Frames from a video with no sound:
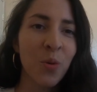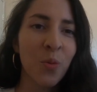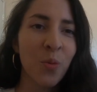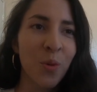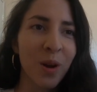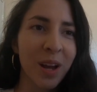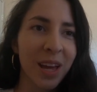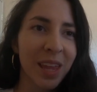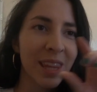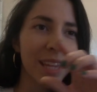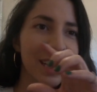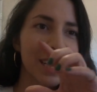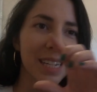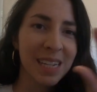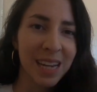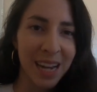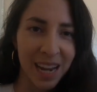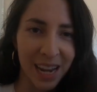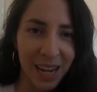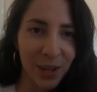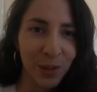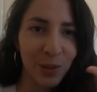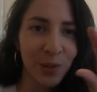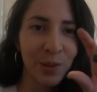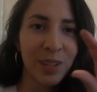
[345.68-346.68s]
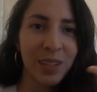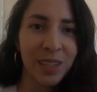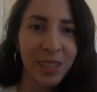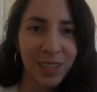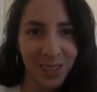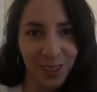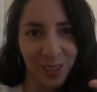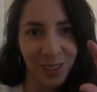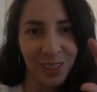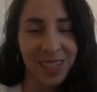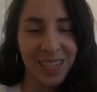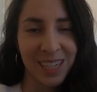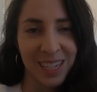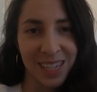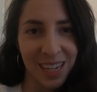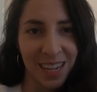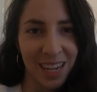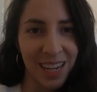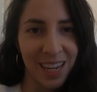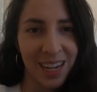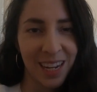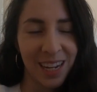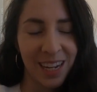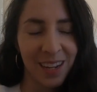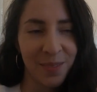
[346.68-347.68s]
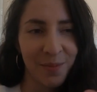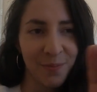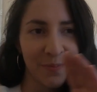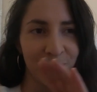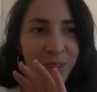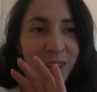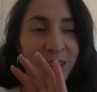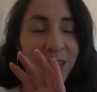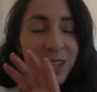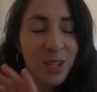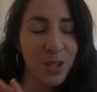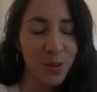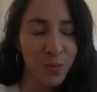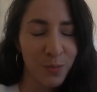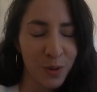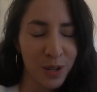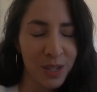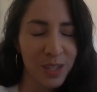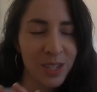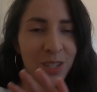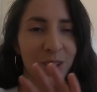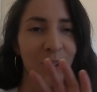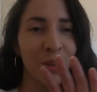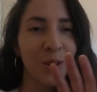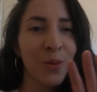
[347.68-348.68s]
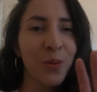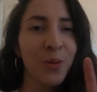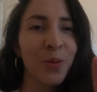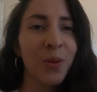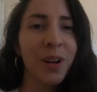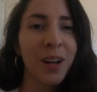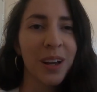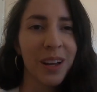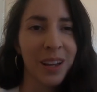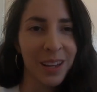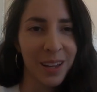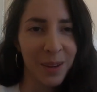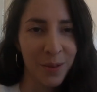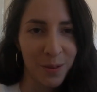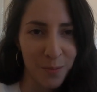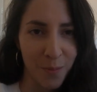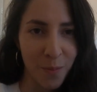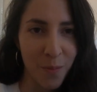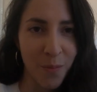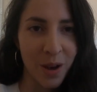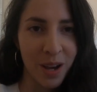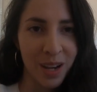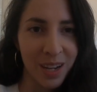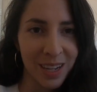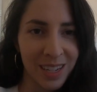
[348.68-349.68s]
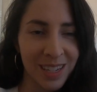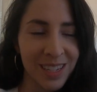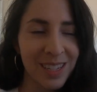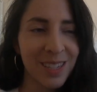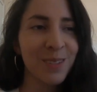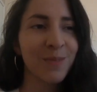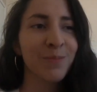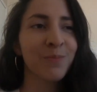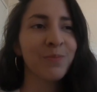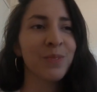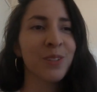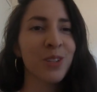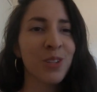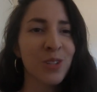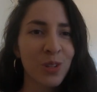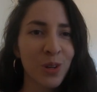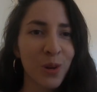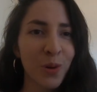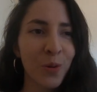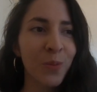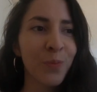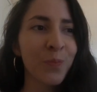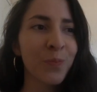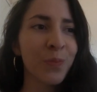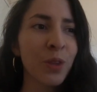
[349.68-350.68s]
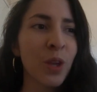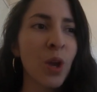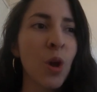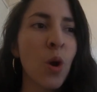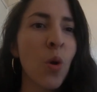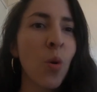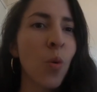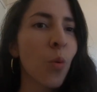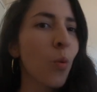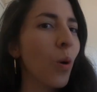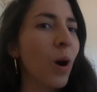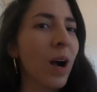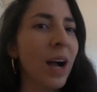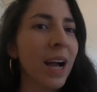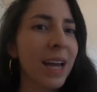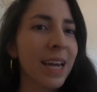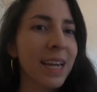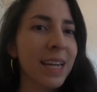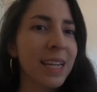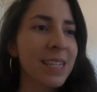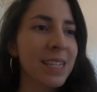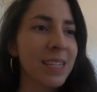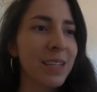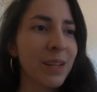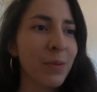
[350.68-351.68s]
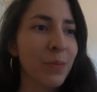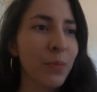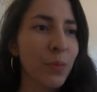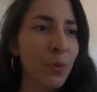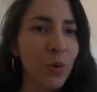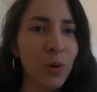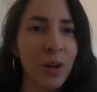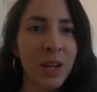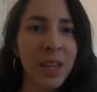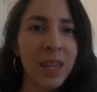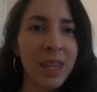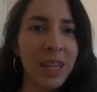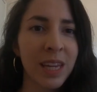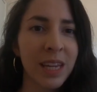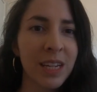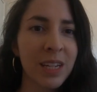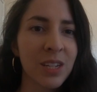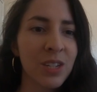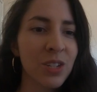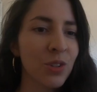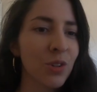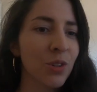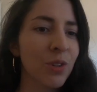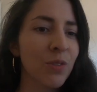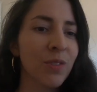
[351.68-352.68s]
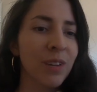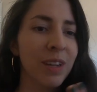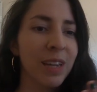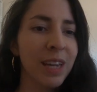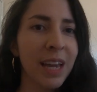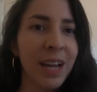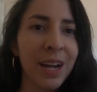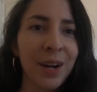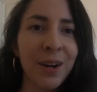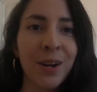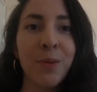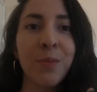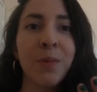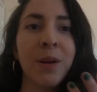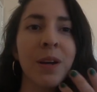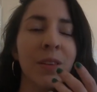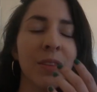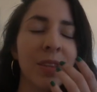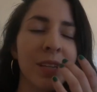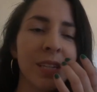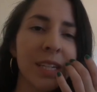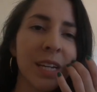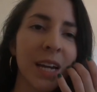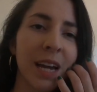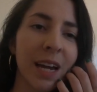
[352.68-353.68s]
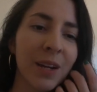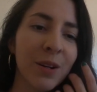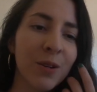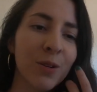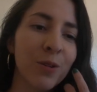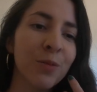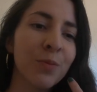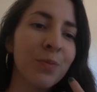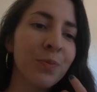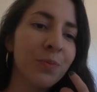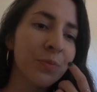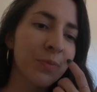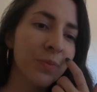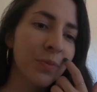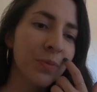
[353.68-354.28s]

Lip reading: when the title clearly said espresso mugs. So why is it important then to even care about the title?